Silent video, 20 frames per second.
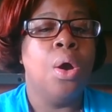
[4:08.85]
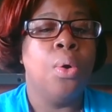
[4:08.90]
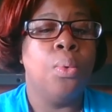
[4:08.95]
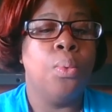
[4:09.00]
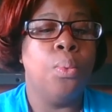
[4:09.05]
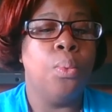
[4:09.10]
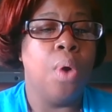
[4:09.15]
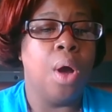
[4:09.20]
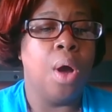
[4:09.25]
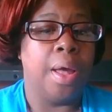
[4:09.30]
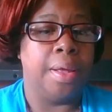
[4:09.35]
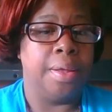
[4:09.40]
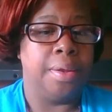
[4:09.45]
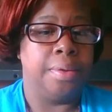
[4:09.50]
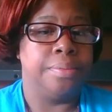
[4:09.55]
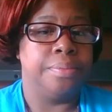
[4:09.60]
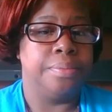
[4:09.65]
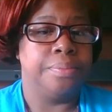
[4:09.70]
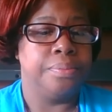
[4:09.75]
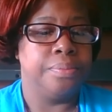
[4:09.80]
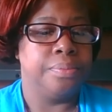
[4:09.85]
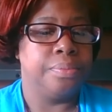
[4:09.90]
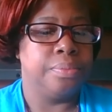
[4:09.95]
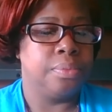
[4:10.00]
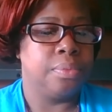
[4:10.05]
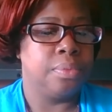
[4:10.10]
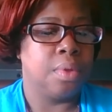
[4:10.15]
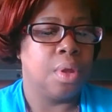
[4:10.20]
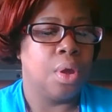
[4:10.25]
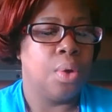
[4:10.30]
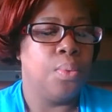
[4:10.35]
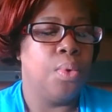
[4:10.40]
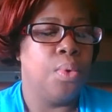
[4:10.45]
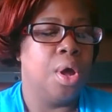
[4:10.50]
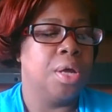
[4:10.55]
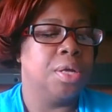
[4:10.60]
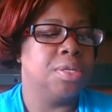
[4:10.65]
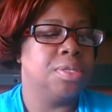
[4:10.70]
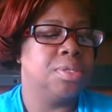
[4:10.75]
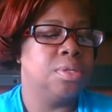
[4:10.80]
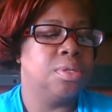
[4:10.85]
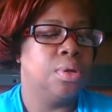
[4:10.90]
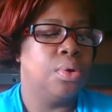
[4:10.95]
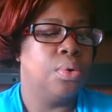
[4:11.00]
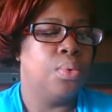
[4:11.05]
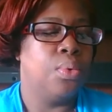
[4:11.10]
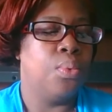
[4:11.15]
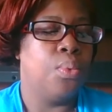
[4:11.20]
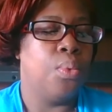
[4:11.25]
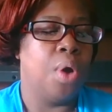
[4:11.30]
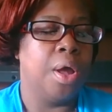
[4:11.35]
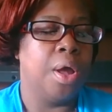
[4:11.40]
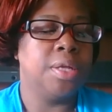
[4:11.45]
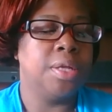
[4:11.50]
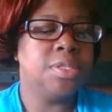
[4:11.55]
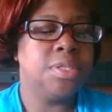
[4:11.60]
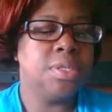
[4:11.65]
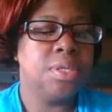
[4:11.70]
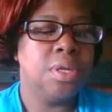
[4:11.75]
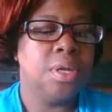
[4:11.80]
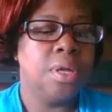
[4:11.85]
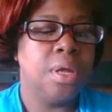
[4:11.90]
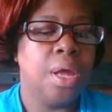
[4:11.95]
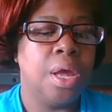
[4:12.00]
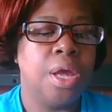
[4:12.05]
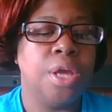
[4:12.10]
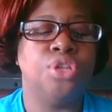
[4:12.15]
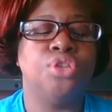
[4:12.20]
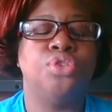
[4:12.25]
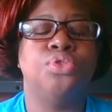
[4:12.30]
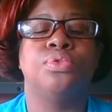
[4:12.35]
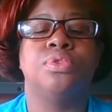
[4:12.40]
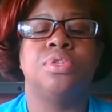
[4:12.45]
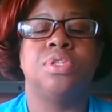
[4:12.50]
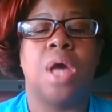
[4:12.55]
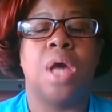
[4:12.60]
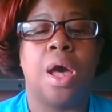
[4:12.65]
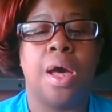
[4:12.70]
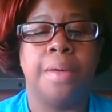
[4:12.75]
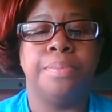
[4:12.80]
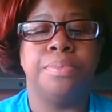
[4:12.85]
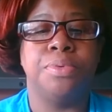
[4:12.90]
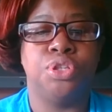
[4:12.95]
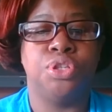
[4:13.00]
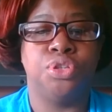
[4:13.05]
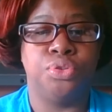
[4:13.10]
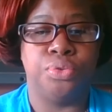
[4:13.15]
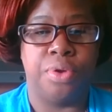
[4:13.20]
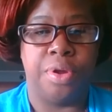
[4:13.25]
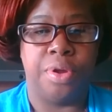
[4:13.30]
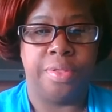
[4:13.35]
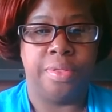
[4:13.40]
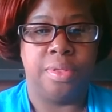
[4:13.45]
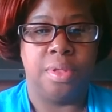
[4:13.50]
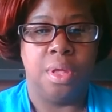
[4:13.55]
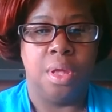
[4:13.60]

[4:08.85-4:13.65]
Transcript: One was, "What is your top strength?"